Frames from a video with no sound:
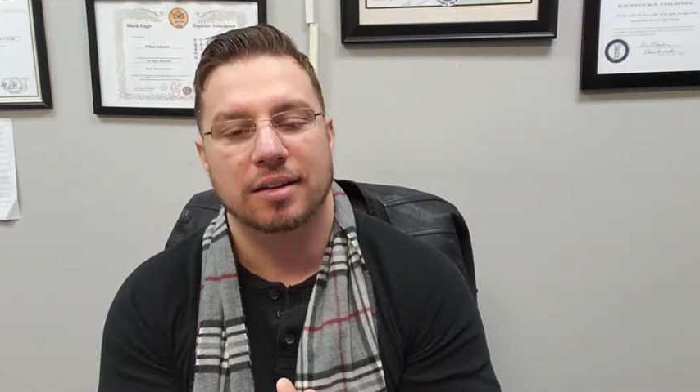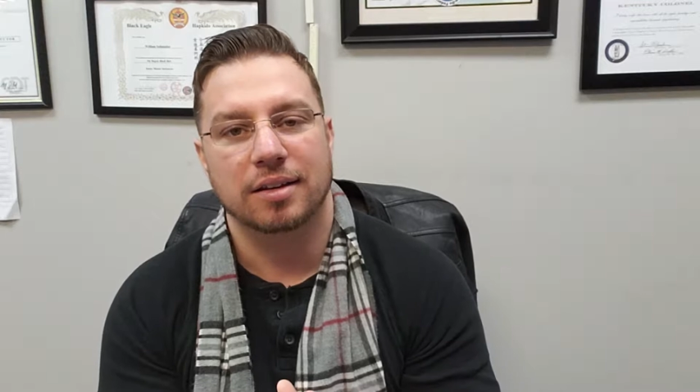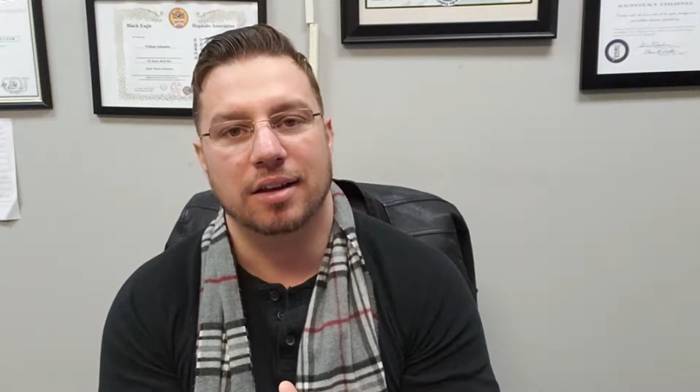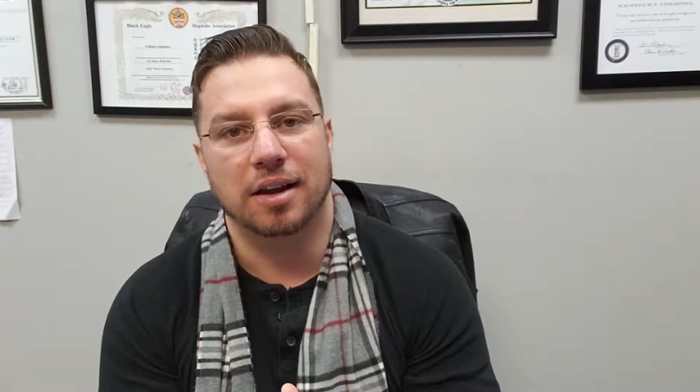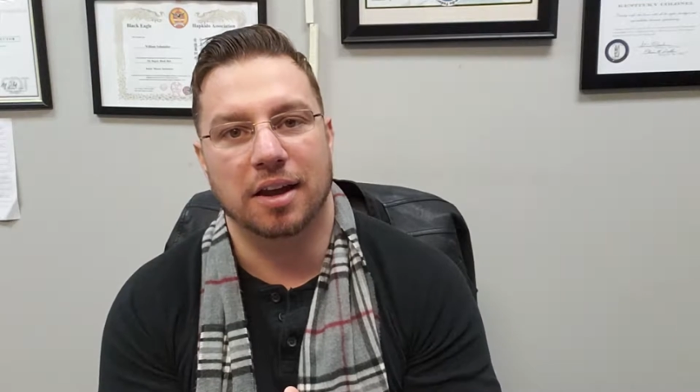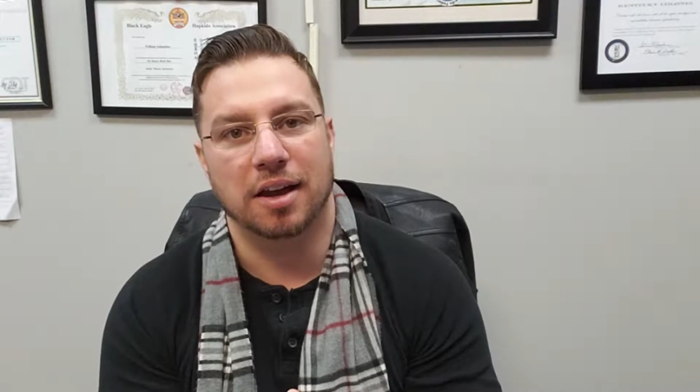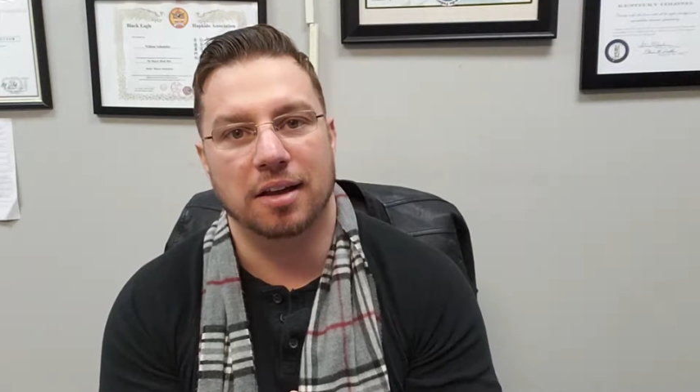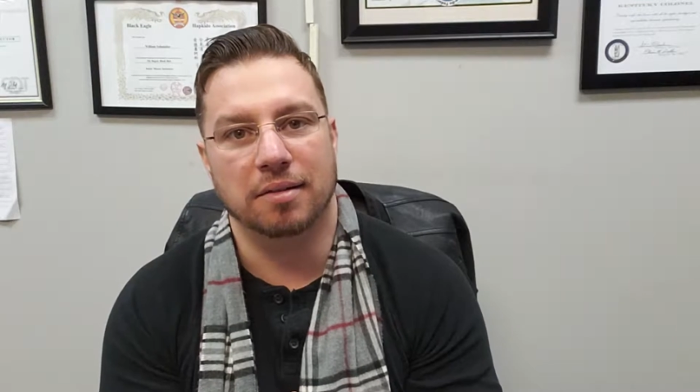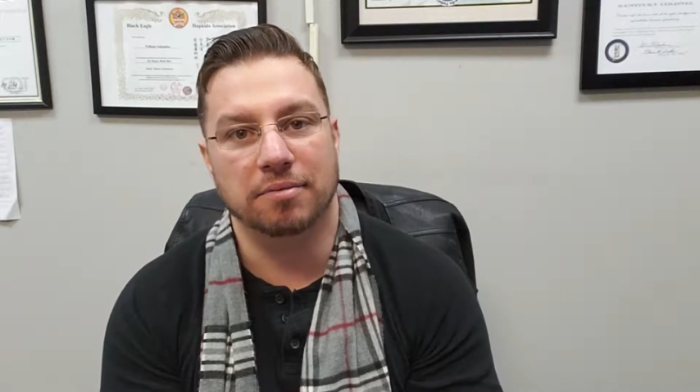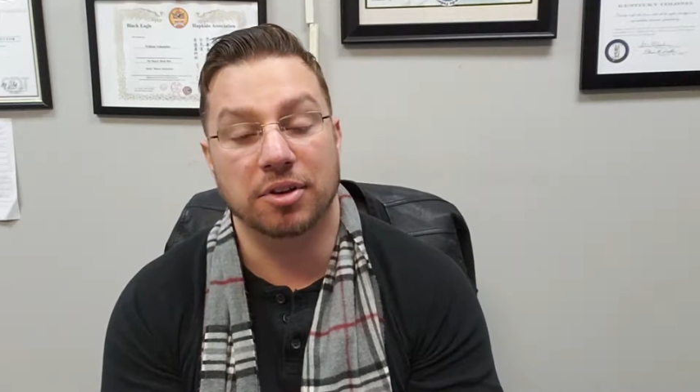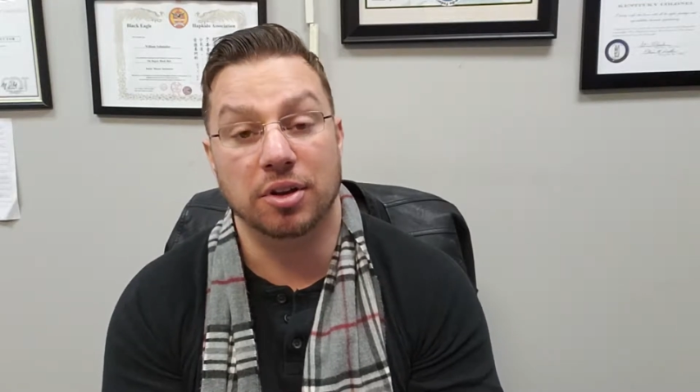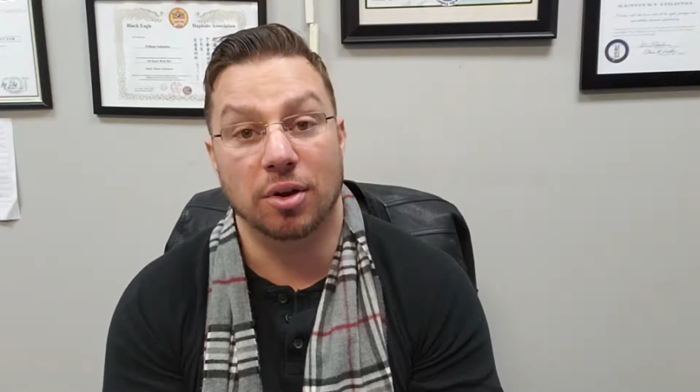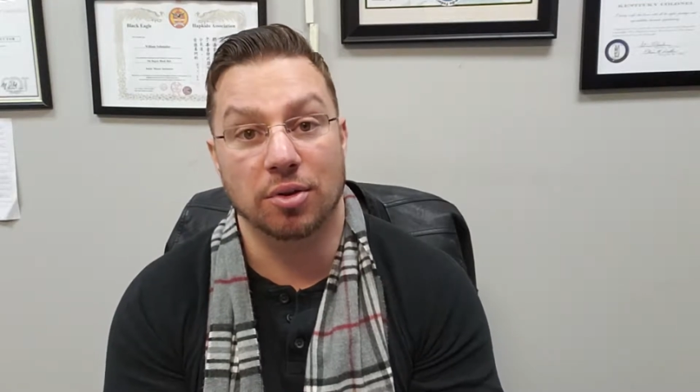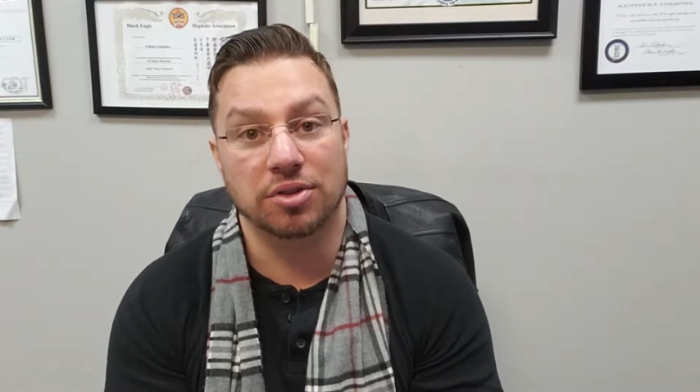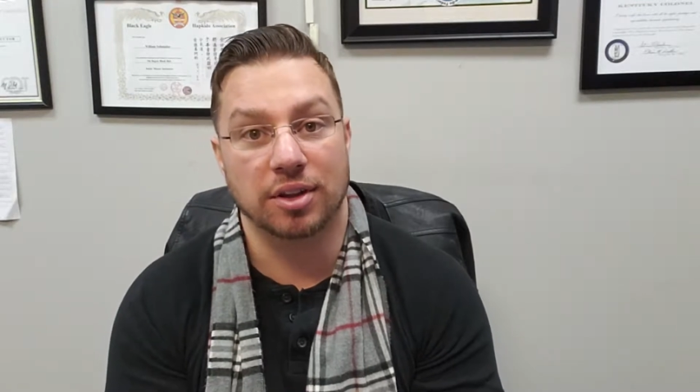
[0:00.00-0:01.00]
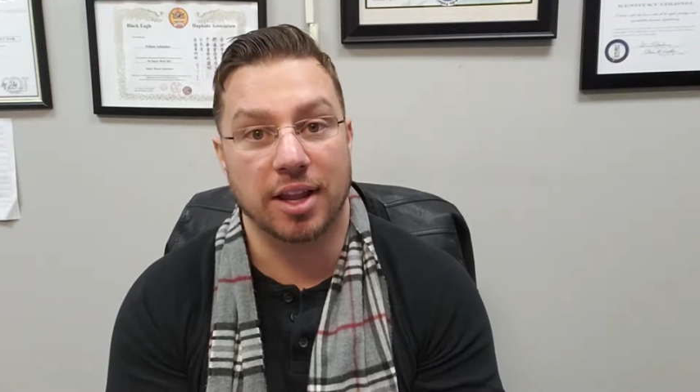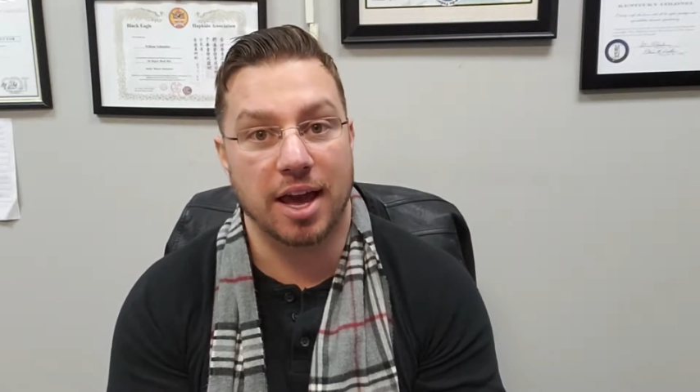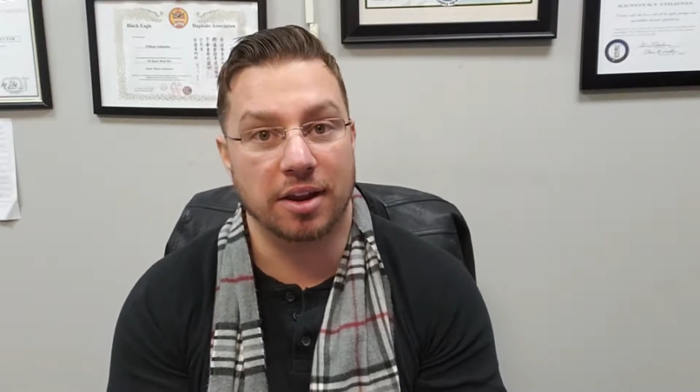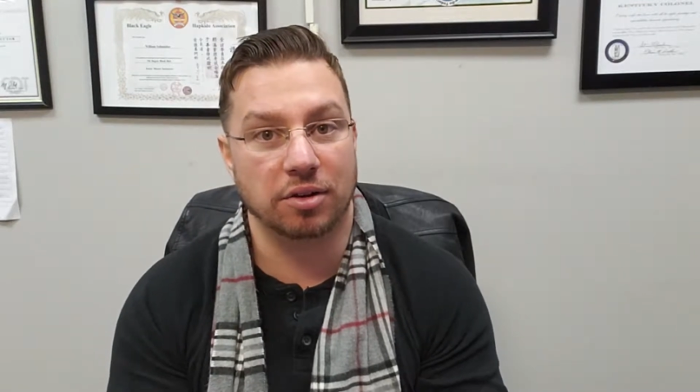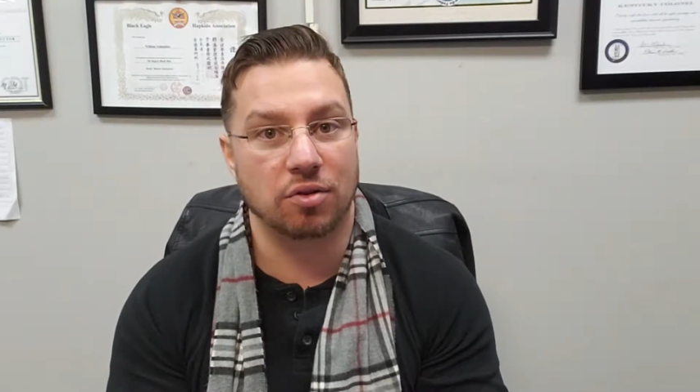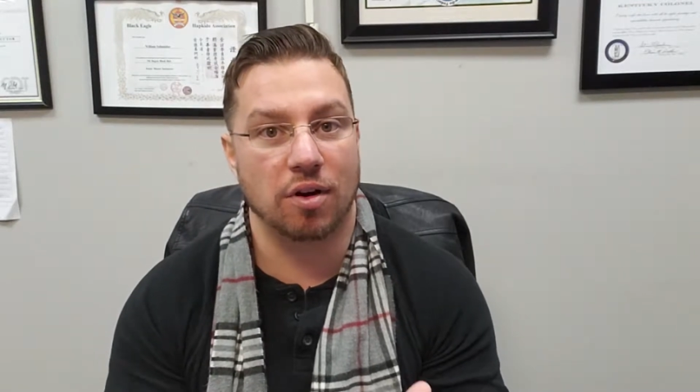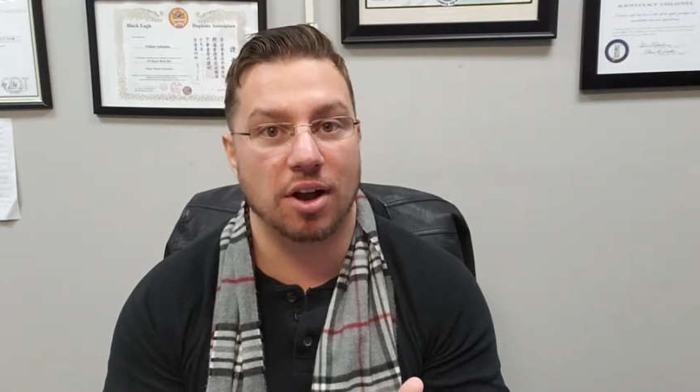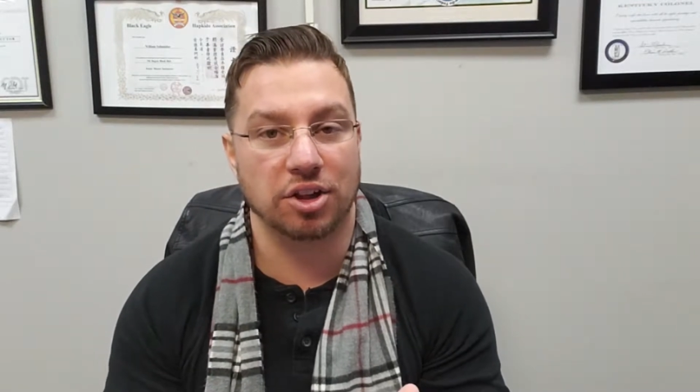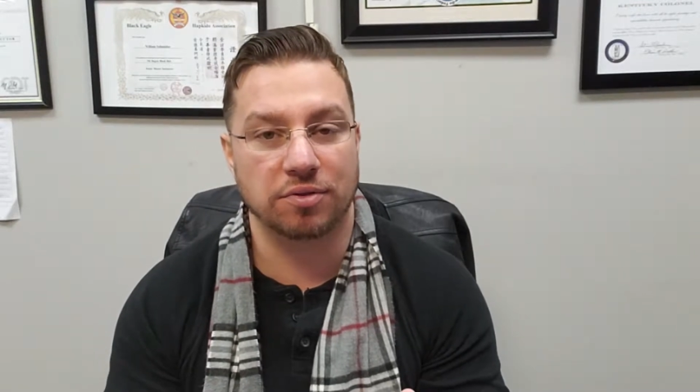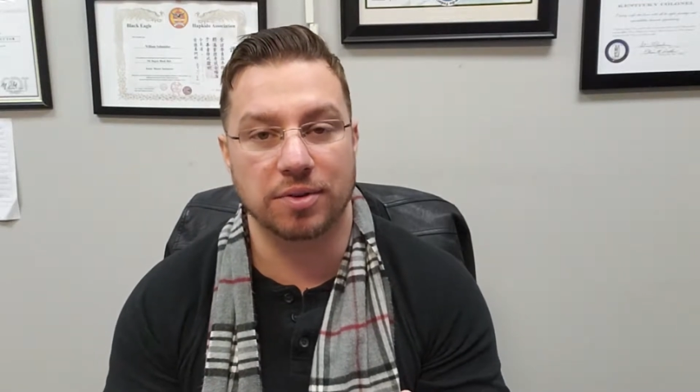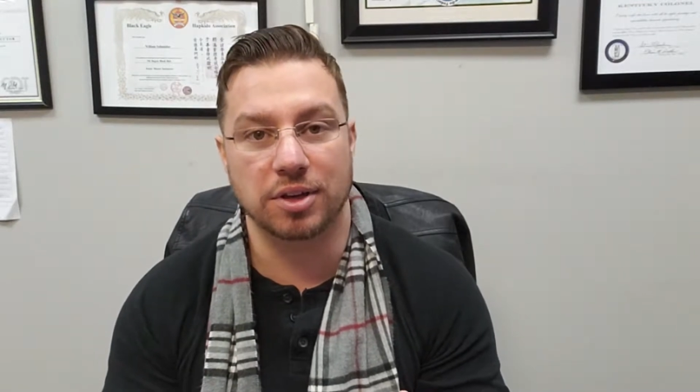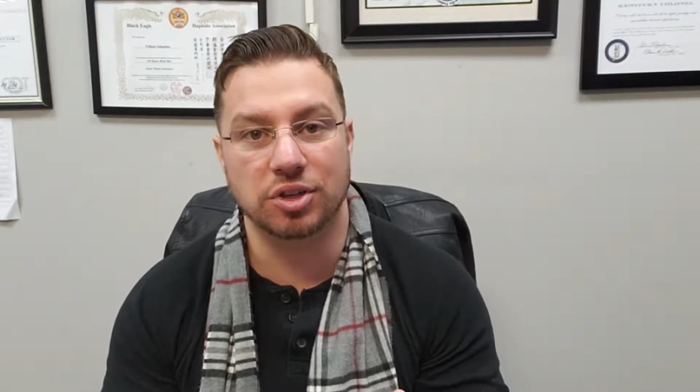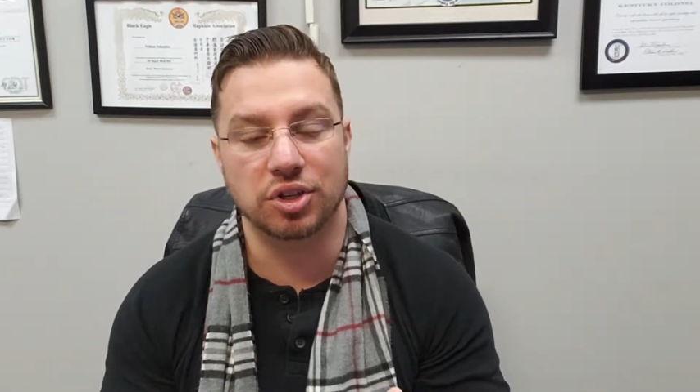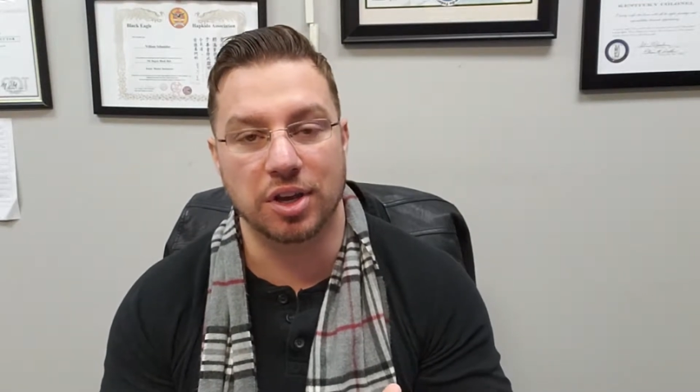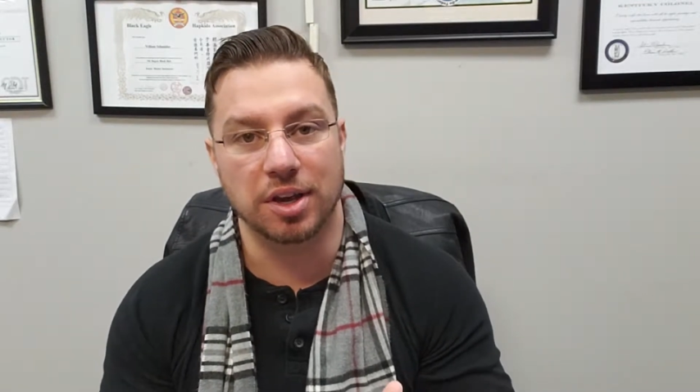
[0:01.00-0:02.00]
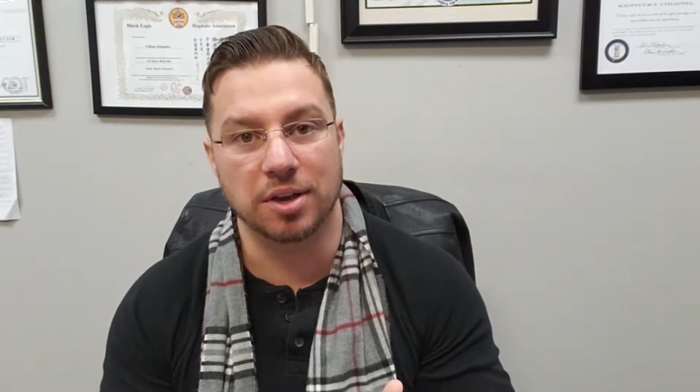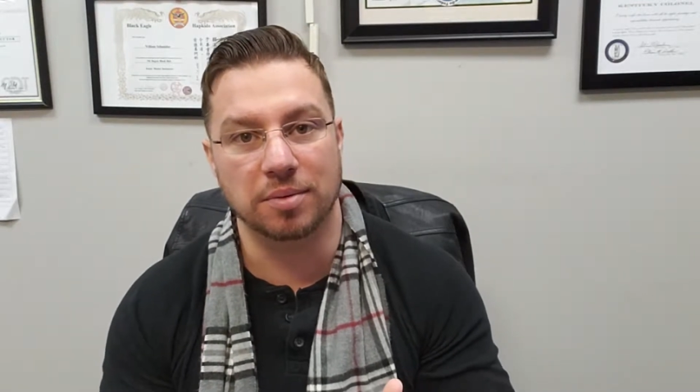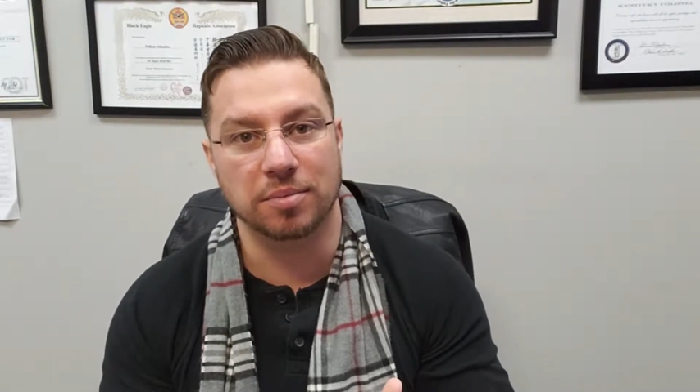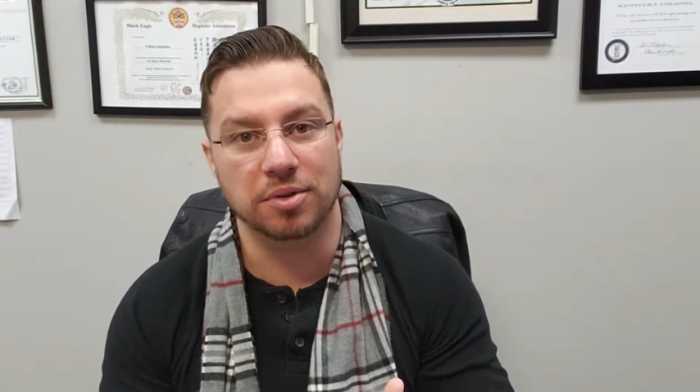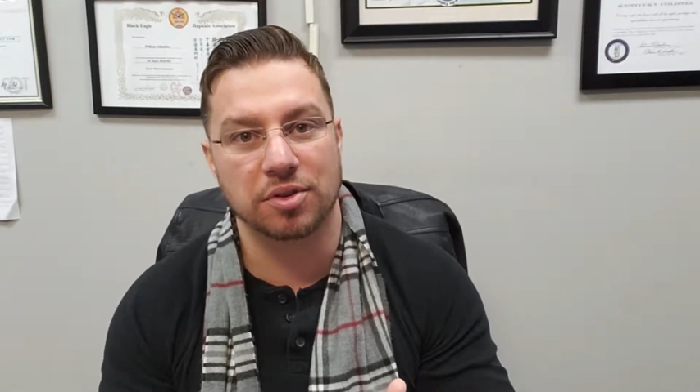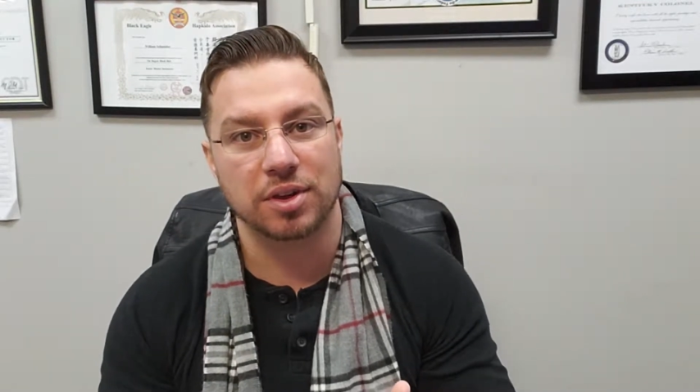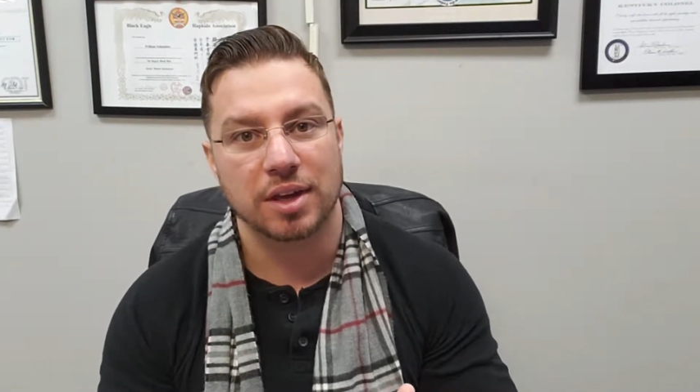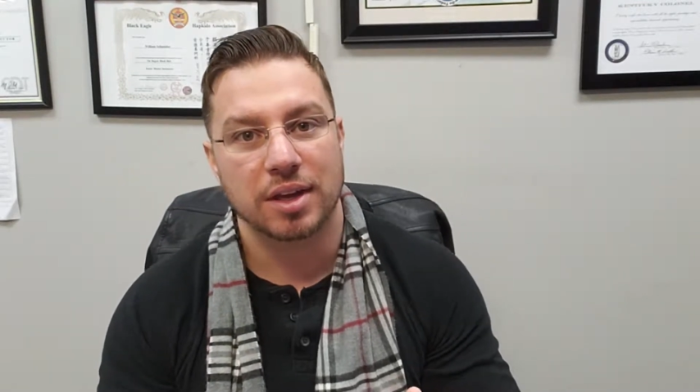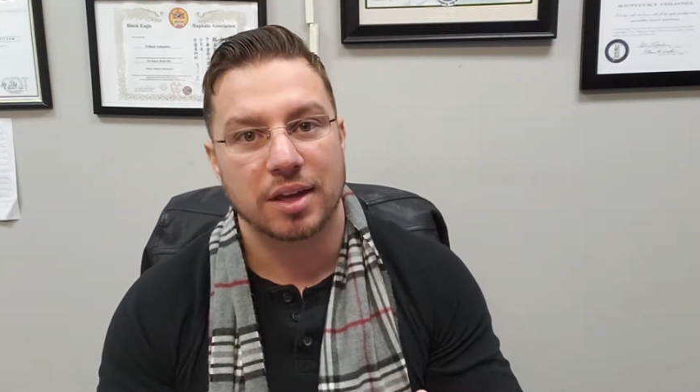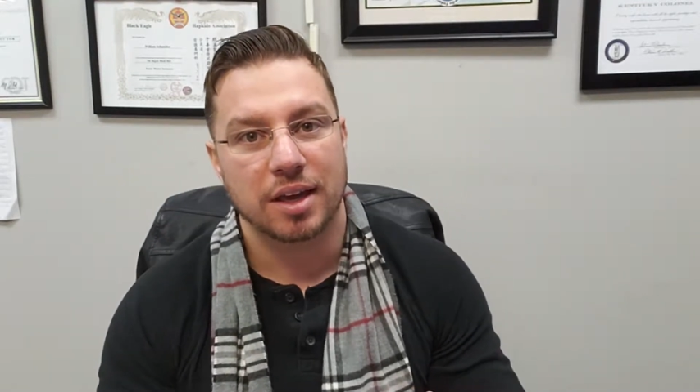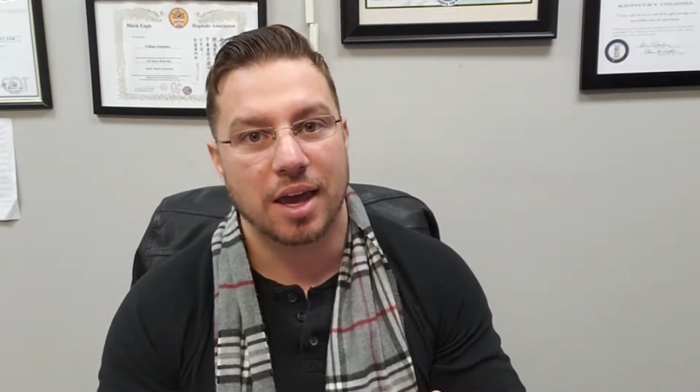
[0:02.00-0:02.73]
If you notice, a lot of CrossFit gyms